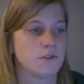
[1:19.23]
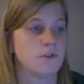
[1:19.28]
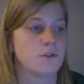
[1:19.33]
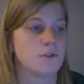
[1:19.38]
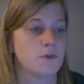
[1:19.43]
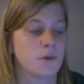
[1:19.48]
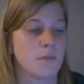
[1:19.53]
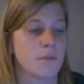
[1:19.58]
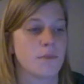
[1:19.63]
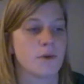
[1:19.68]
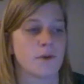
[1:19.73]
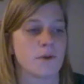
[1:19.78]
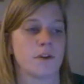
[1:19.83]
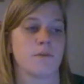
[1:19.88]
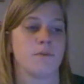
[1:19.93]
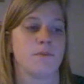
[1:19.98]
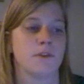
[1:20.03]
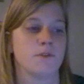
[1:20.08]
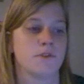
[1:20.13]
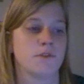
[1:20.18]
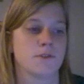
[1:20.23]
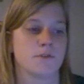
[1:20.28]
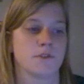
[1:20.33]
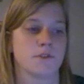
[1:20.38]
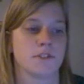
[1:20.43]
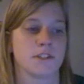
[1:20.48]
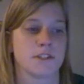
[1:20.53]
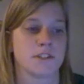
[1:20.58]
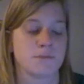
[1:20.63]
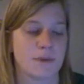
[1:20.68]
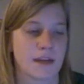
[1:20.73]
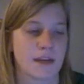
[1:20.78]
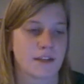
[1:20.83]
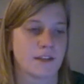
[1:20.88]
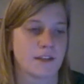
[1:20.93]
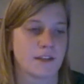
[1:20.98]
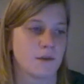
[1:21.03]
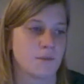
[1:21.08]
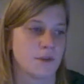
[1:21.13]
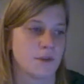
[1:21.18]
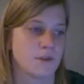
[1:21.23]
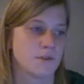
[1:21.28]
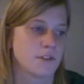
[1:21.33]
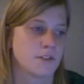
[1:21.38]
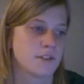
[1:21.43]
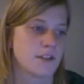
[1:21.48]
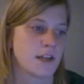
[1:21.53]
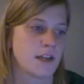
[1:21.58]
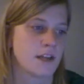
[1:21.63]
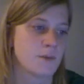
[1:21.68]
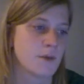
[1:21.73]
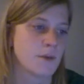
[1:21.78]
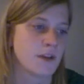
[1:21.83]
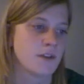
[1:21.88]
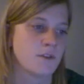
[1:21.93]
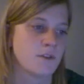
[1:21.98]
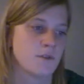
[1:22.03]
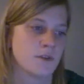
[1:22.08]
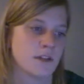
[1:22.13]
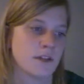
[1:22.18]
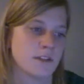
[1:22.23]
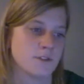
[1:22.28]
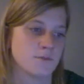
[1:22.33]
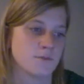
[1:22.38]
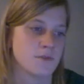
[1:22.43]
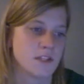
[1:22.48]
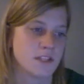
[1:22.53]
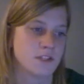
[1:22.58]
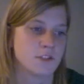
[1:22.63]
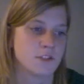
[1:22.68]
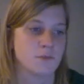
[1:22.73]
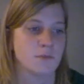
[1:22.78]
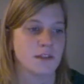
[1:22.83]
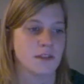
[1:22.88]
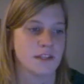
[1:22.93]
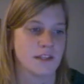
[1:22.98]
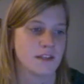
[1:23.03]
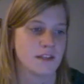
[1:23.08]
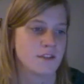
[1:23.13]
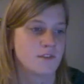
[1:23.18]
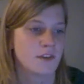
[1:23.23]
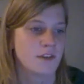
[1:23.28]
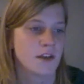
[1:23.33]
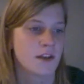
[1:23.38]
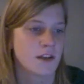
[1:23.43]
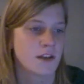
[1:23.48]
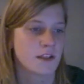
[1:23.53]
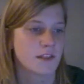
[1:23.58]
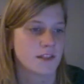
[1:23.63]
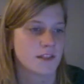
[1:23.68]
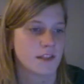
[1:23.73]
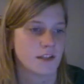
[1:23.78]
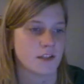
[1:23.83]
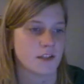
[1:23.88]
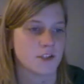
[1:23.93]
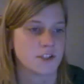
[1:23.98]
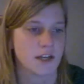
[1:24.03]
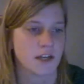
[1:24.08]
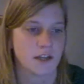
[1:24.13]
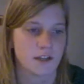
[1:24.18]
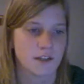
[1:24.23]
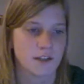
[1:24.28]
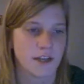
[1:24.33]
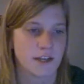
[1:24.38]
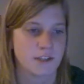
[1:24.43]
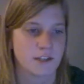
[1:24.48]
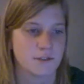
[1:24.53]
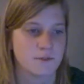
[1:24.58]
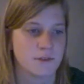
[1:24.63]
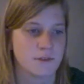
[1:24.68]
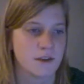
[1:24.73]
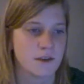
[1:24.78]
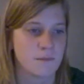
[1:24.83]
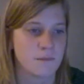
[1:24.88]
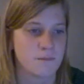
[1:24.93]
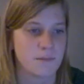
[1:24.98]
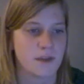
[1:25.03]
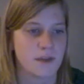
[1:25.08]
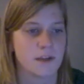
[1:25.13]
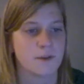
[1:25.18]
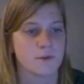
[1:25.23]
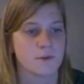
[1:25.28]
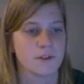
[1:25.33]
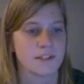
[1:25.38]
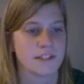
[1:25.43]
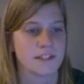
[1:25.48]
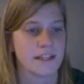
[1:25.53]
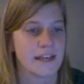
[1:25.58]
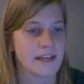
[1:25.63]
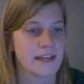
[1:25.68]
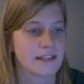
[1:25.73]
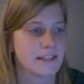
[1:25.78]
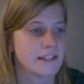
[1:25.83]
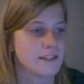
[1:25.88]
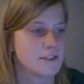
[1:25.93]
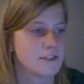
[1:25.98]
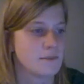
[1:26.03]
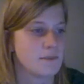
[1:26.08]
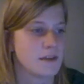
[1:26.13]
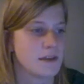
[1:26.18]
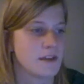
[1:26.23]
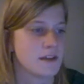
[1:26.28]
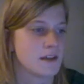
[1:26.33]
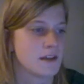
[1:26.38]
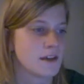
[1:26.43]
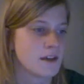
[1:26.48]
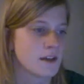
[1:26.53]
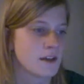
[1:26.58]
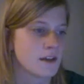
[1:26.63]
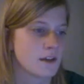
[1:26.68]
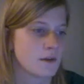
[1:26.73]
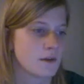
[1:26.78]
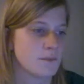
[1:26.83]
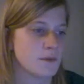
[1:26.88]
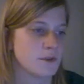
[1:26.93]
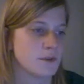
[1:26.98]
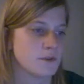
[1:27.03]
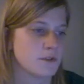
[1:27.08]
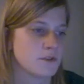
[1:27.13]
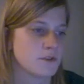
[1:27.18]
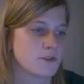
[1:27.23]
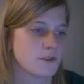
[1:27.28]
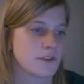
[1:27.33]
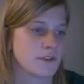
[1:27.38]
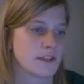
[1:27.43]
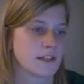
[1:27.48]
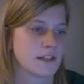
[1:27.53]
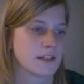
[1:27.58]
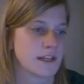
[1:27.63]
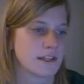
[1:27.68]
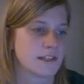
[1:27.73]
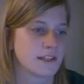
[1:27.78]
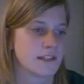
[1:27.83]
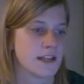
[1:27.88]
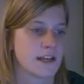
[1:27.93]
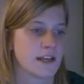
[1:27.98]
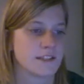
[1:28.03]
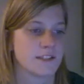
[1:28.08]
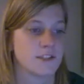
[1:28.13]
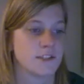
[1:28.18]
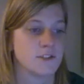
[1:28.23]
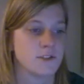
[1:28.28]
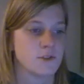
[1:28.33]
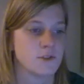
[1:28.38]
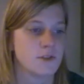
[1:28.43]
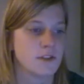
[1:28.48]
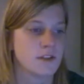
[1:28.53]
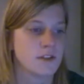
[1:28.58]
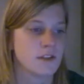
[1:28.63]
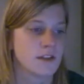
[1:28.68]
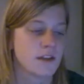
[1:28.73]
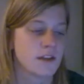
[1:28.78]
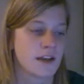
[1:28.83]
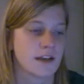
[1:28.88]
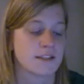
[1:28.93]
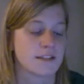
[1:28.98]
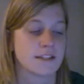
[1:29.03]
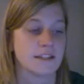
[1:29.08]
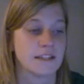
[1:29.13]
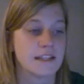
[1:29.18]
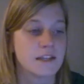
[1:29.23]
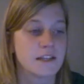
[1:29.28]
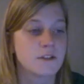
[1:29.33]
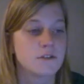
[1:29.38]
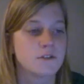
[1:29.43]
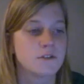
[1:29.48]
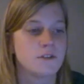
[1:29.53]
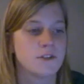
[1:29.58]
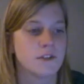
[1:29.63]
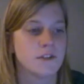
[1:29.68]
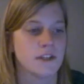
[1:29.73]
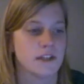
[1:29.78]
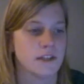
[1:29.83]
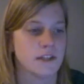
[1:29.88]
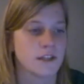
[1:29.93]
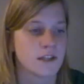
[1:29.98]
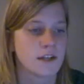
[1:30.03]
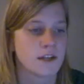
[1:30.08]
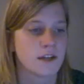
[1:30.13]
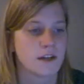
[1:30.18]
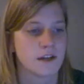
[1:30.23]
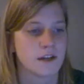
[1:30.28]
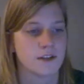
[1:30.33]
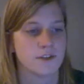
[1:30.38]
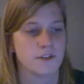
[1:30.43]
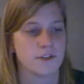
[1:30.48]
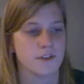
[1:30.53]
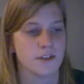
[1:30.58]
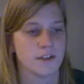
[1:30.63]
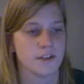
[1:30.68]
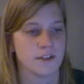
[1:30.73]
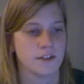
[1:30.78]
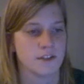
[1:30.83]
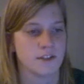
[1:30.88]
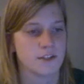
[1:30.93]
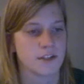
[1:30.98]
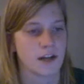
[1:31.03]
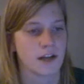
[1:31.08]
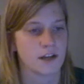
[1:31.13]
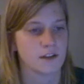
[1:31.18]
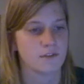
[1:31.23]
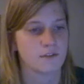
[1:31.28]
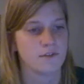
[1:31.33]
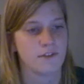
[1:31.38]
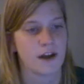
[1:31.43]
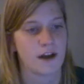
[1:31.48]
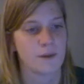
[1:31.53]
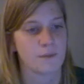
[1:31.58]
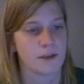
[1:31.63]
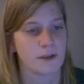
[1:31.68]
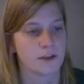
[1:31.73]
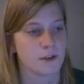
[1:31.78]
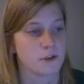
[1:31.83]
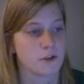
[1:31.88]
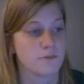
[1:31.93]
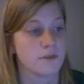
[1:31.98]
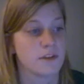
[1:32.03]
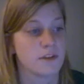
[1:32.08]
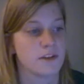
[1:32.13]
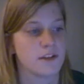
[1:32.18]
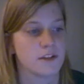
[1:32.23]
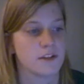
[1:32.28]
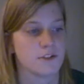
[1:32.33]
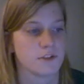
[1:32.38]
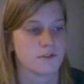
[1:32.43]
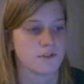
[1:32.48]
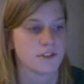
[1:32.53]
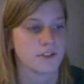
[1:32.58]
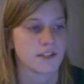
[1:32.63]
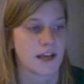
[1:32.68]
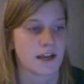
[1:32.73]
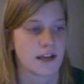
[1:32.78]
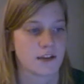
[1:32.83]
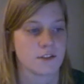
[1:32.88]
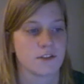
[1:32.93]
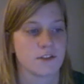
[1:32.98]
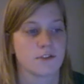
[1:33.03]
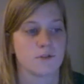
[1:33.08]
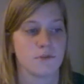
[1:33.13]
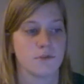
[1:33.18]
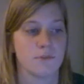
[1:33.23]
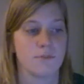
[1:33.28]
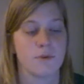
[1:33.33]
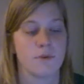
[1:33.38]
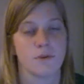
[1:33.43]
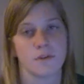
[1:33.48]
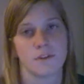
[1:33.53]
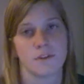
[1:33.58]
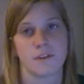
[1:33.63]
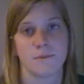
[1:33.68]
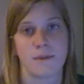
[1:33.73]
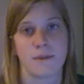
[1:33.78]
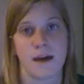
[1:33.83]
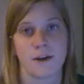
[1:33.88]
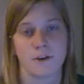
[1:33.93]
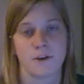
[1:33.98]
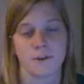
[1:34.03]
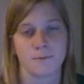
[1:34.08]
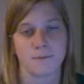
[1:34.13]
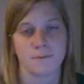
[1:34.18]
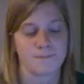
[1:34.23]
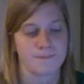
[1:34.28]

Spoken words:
to report abuse or suspected abuse. Anyone who has reason to believe that a child has been or is likely to be abused or neglected has a legal duty under the Child, Family and Community Service Act to report the matter.